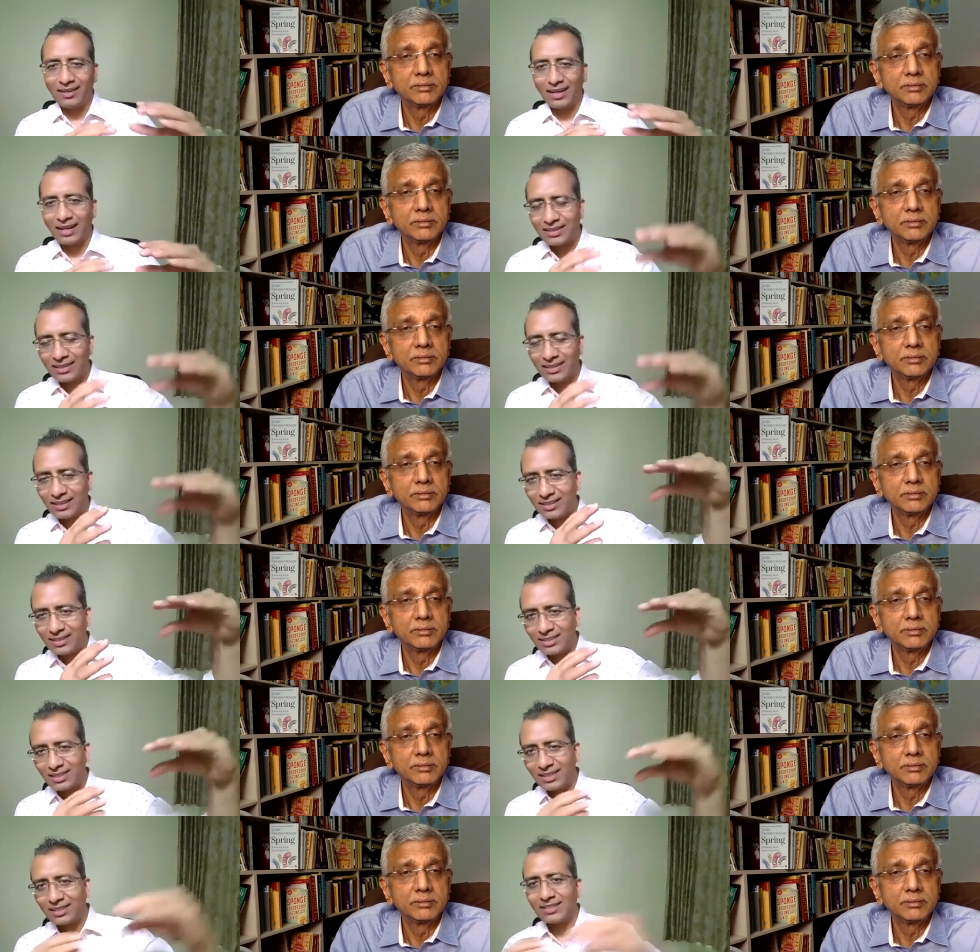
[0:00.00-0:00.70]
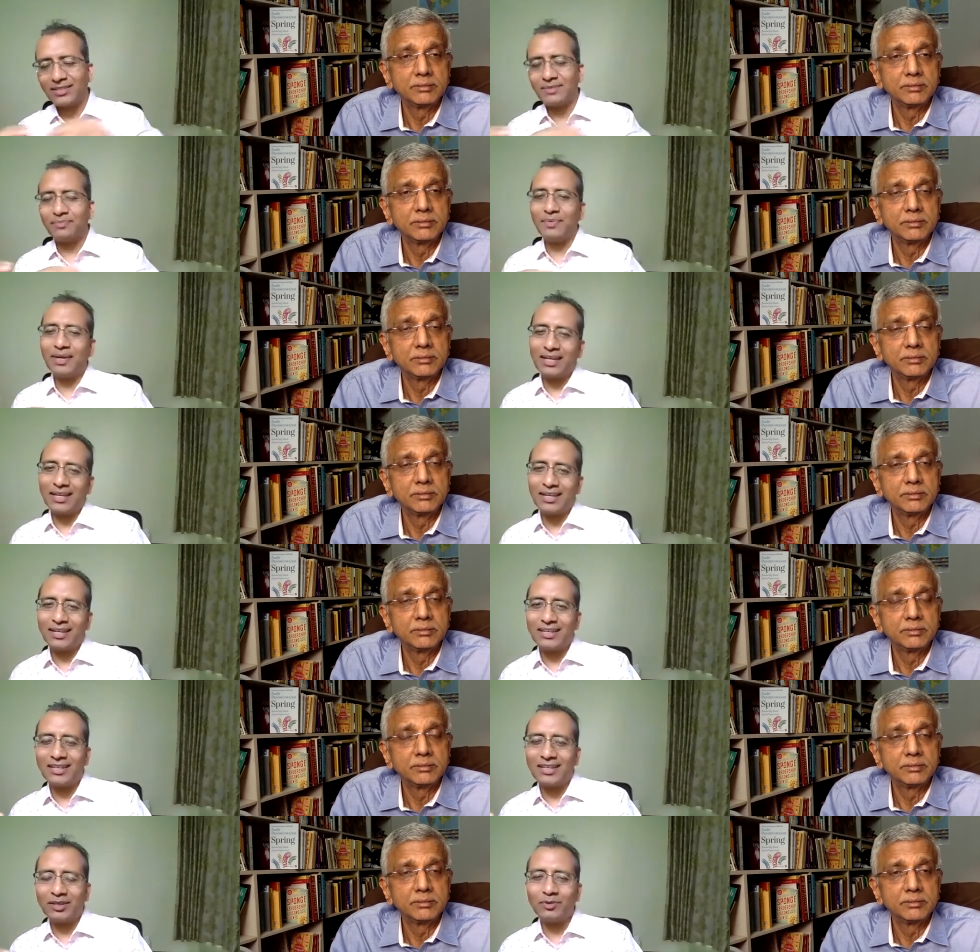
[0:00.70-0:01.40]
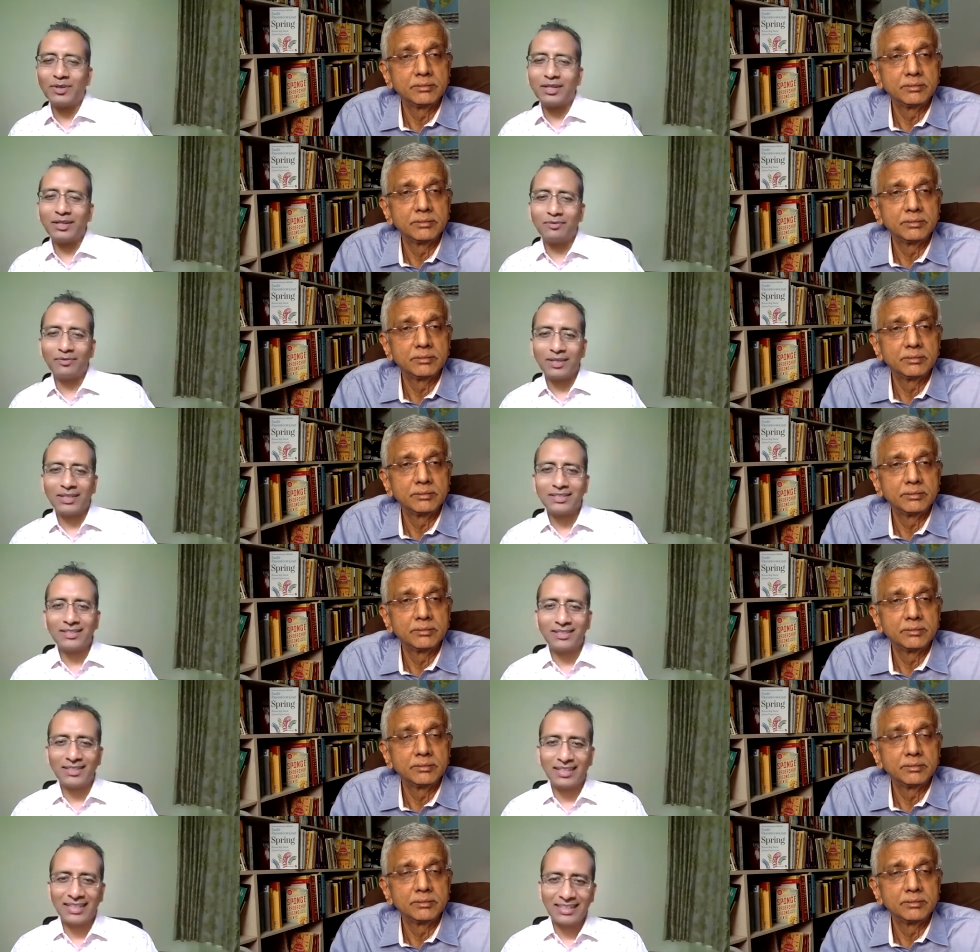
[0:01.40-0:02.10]
Speaker 1: rather than just making it a
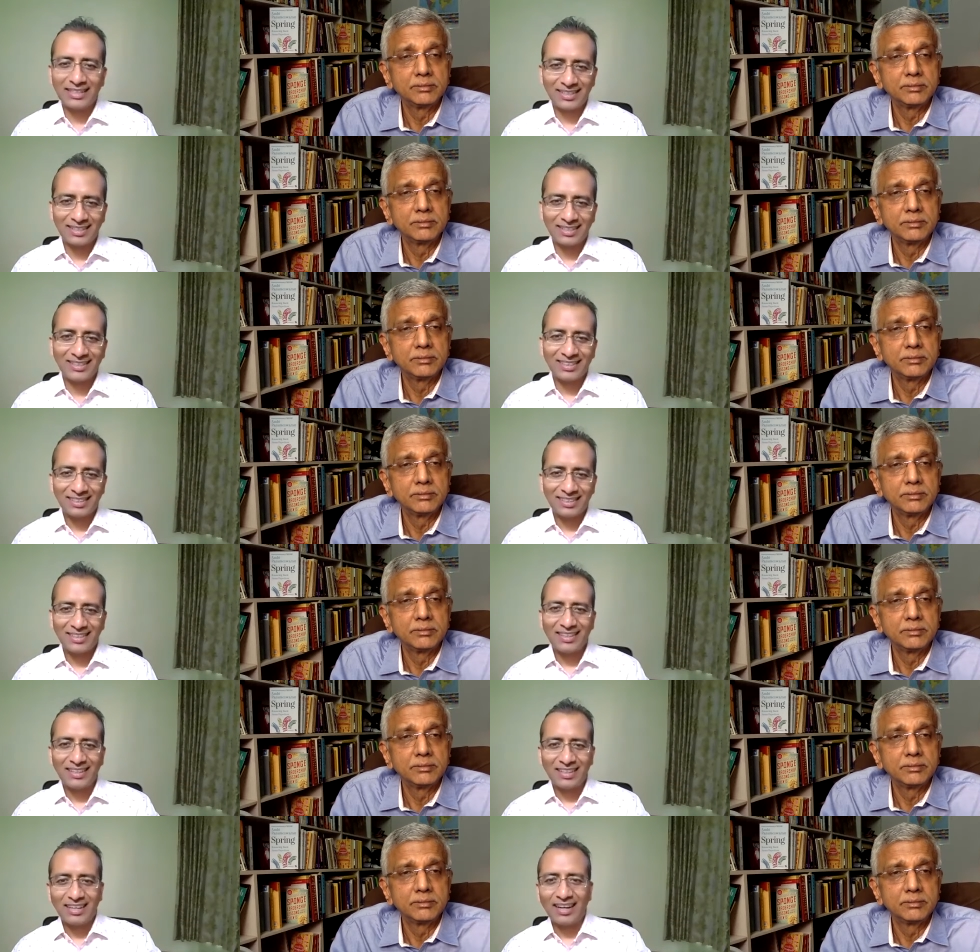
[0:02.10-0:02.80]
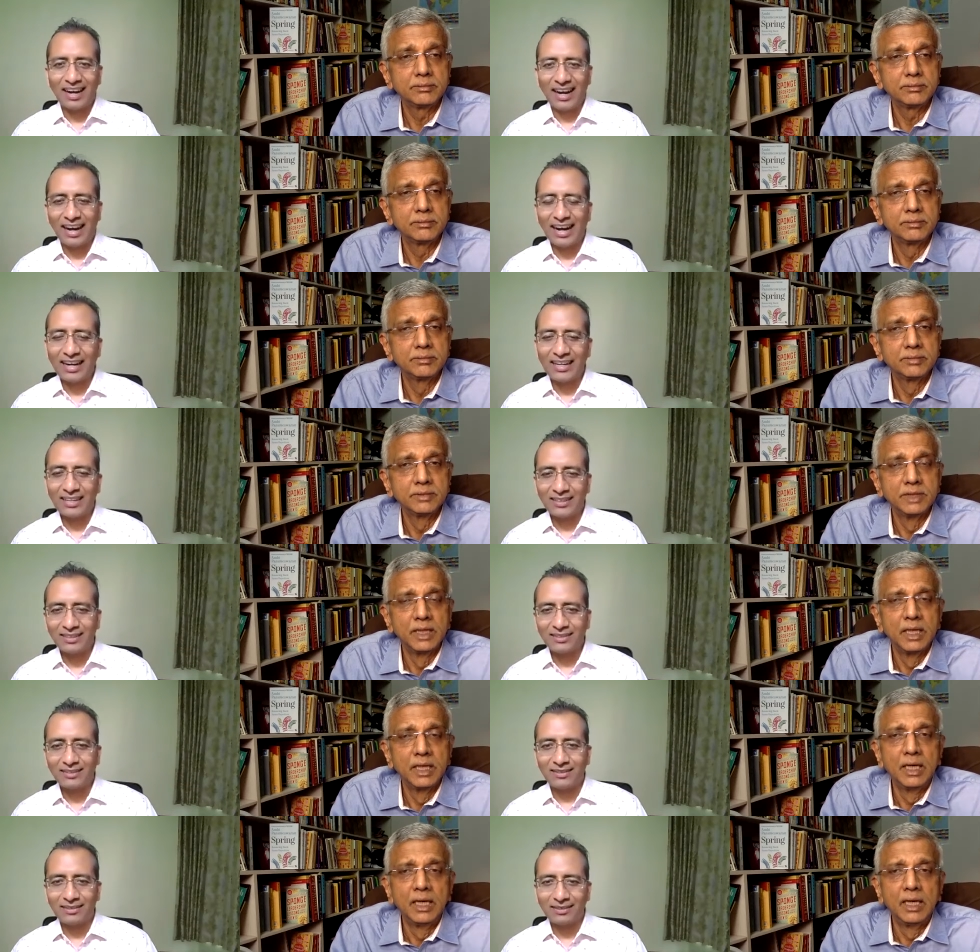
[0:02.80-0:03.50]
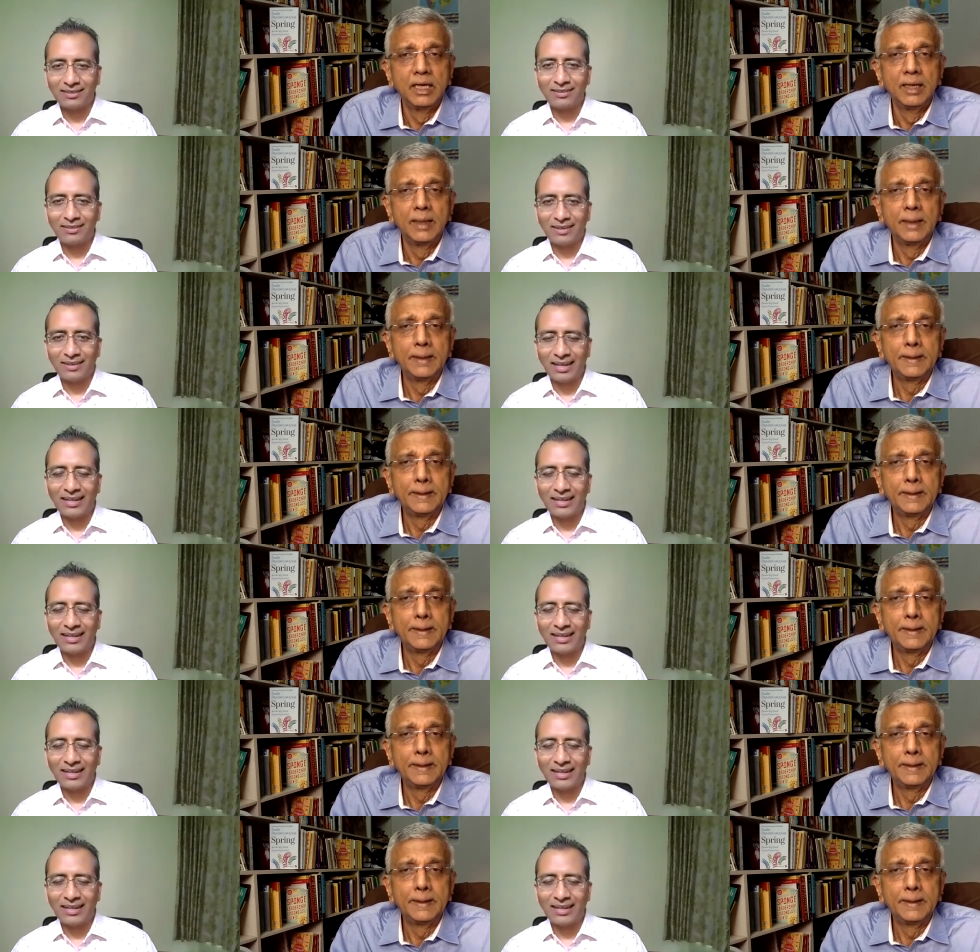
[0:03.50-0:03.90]
one-way street. And, uh,